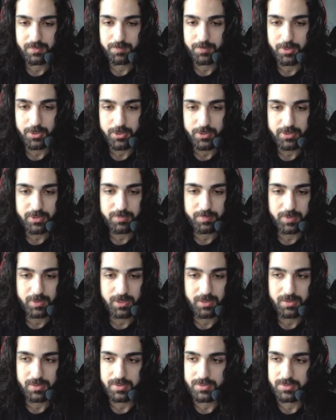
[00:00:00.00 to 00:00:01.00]
perk
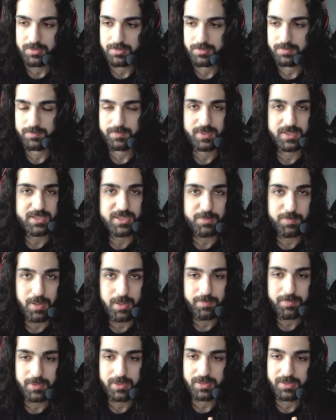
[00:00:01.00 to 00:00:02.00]
because that's a
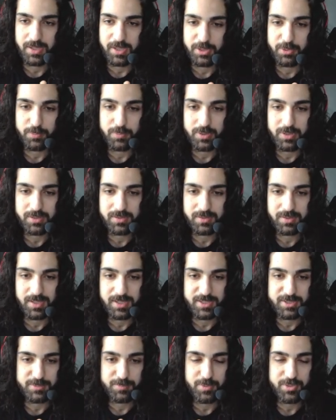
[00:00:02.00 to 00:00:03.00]
puppet and you want
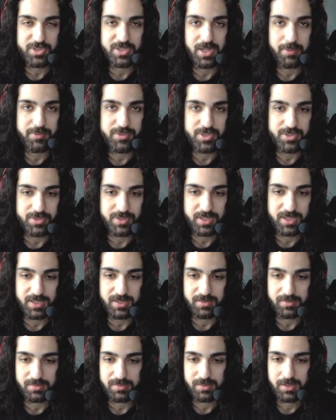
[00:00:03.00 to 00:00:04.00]
as much damage as you
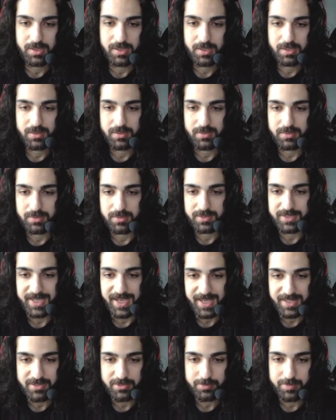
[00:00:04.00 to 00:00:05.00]
can
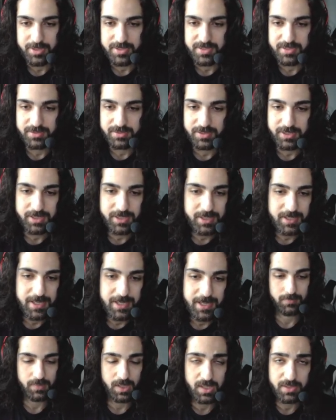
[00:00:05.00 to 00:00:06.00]
gather basically.
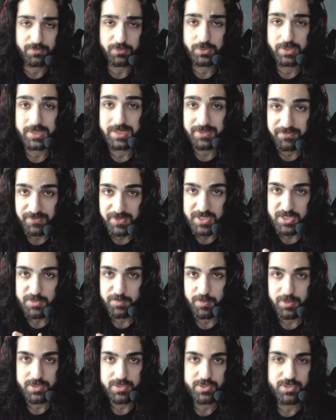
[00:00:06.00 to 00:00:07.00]
And for the defense
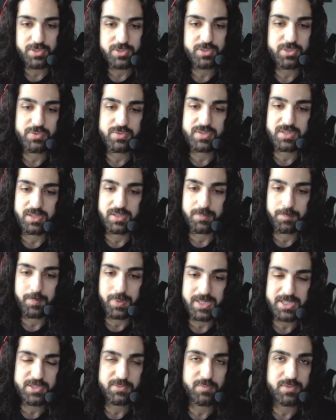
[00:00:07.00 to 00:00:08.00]
parts, just use the
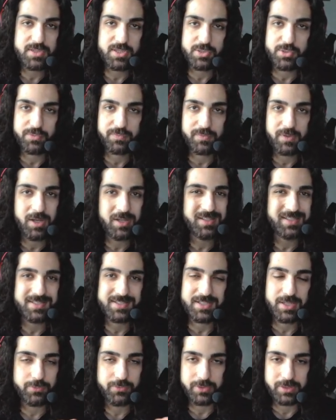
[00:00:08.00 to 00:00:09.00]
best ones that you've got.
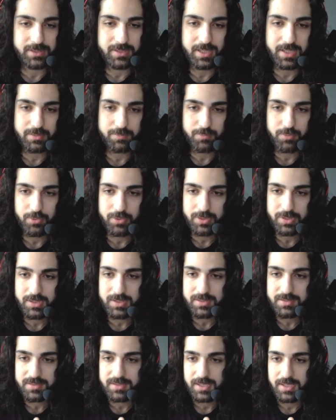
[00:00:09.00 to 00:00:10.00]
It's not really that
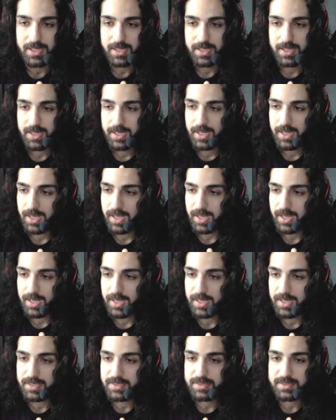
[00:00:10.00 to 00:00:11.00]
important.
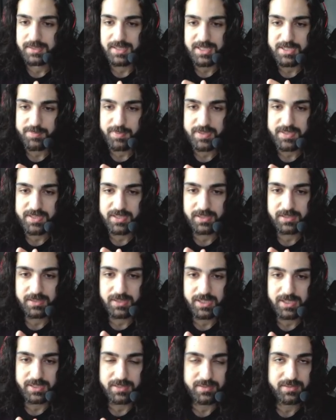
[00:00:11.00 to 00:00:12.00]
And that's
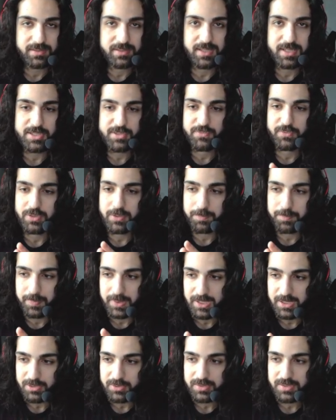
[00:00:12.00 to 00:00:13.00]
basically it. That's for the
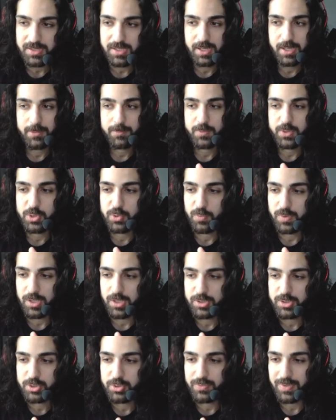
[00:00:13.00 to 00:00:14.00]
build. You
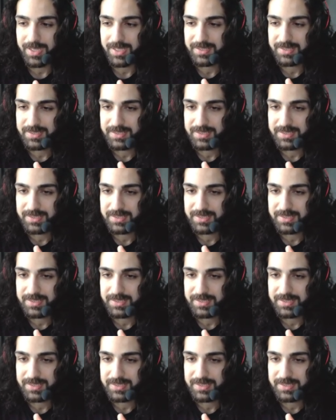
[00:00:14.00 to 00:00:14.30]
want to do at